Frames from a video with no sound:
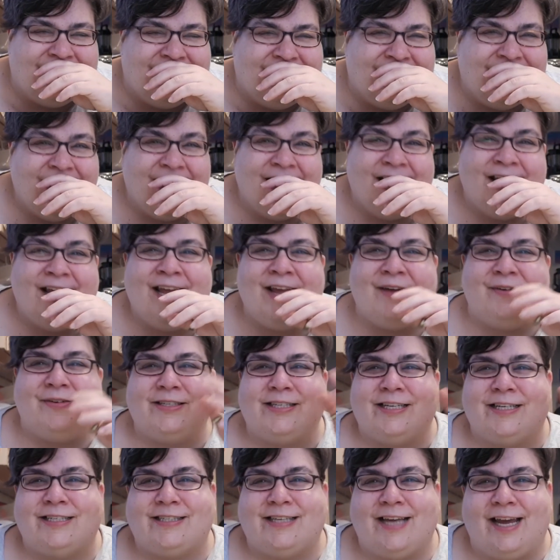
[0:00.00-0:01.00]
He was
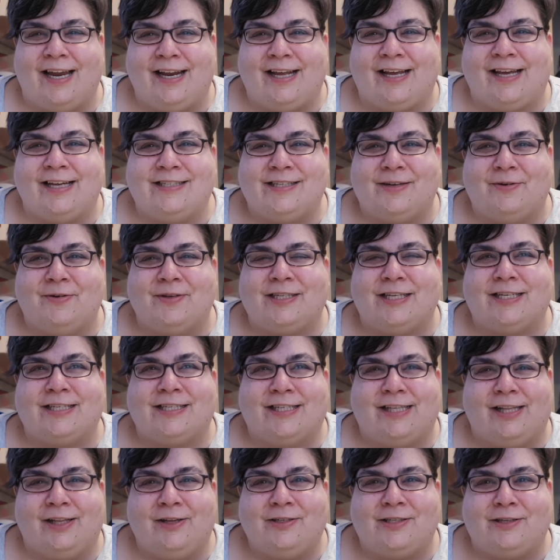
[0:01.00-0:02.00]
excited because it was
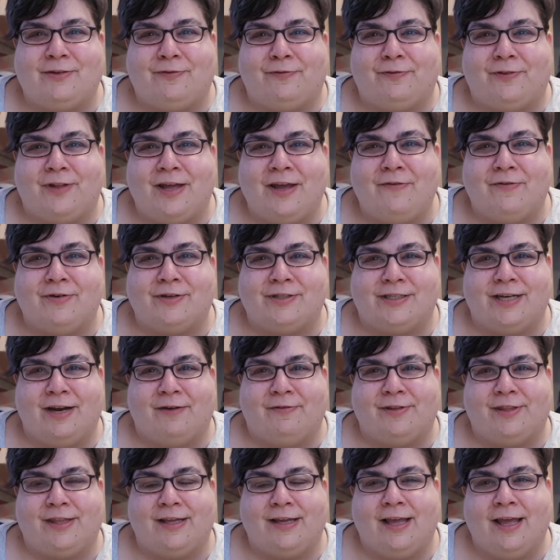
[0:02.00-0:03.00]
exclusive flavors and
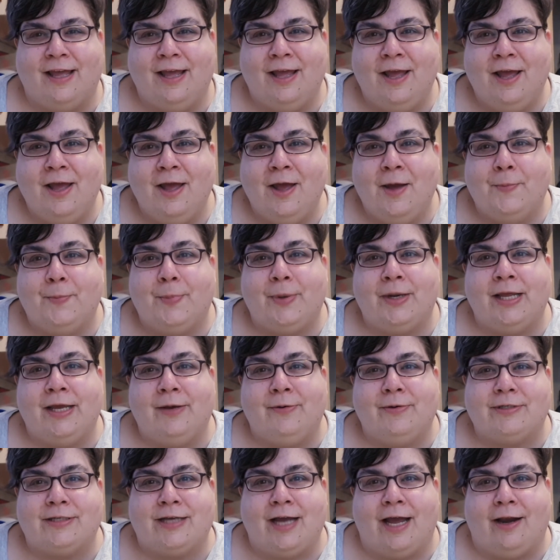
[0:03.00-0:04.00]
everything. But he was
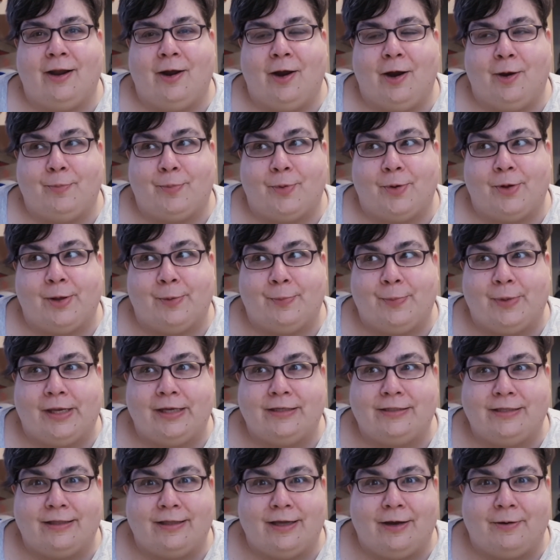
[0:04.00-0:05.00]
kind of heartbroken because he
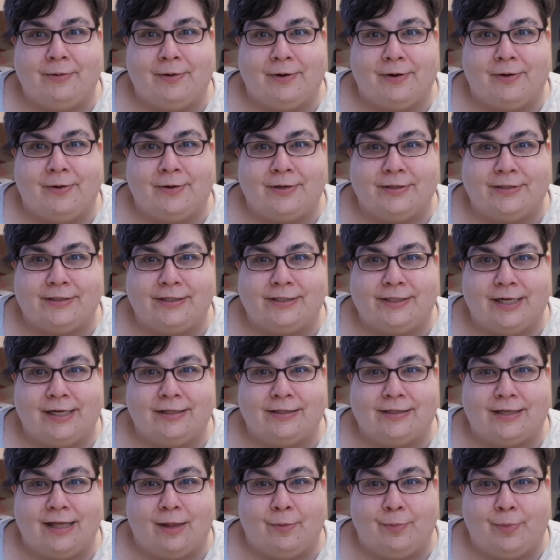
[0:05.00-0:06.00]
thought we were going to see Jay and
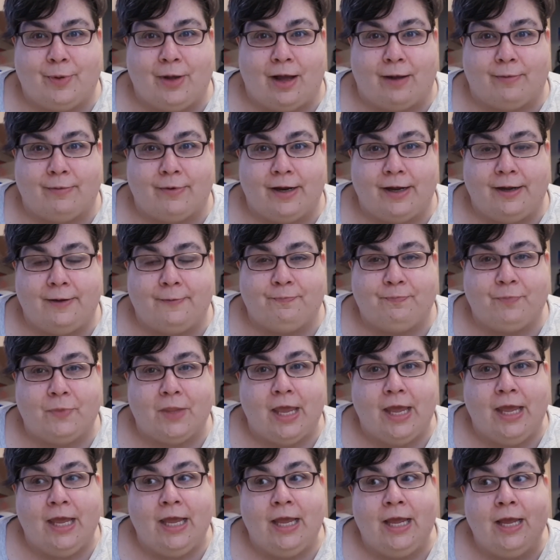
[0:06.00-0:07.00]
Silent Bob, right?
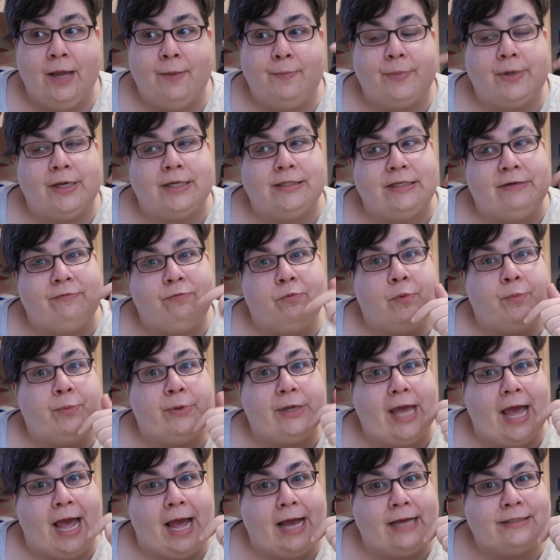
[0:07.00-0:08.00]
Because even when we
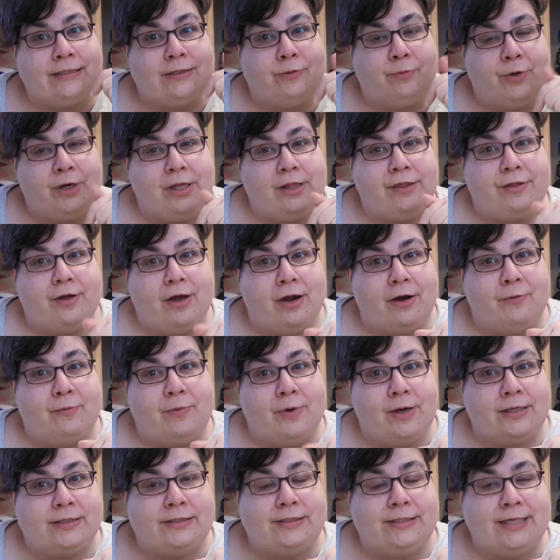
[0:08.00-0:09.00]
asked him what he thought it
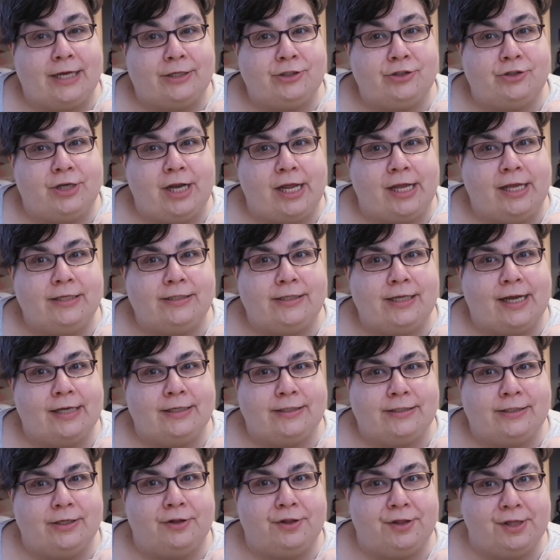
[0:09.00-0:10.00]
was yesterday, he's like, I
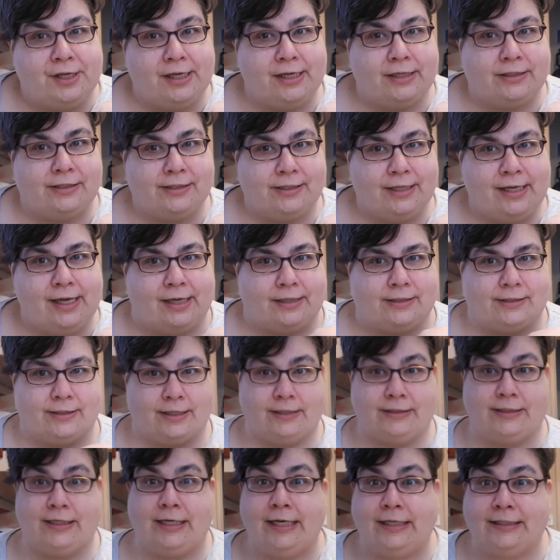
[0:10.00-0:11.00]
still think it's this. Because
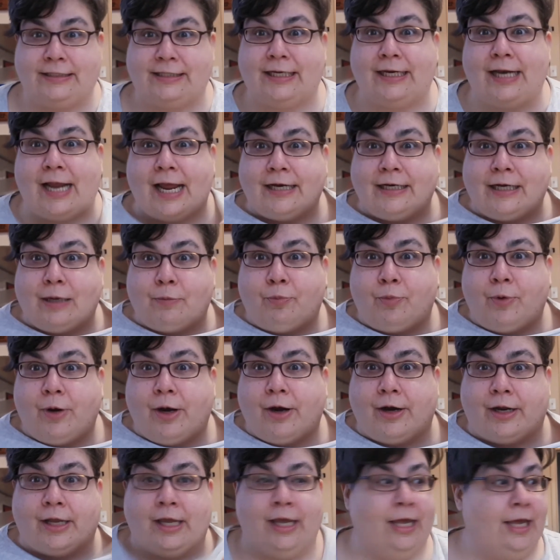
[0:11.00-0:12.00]
he did end up
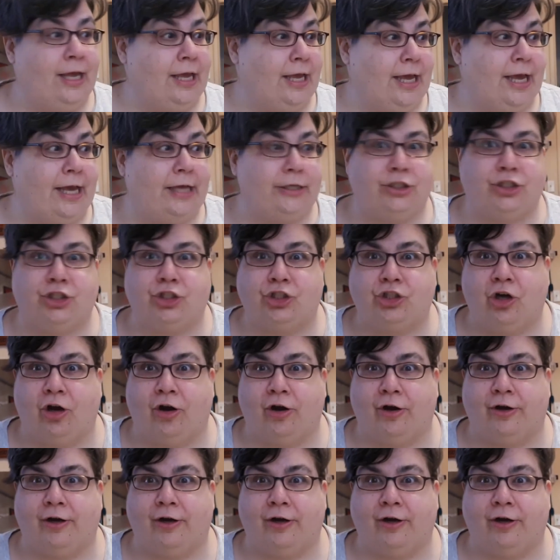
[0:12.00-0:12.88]
wearing his shirt.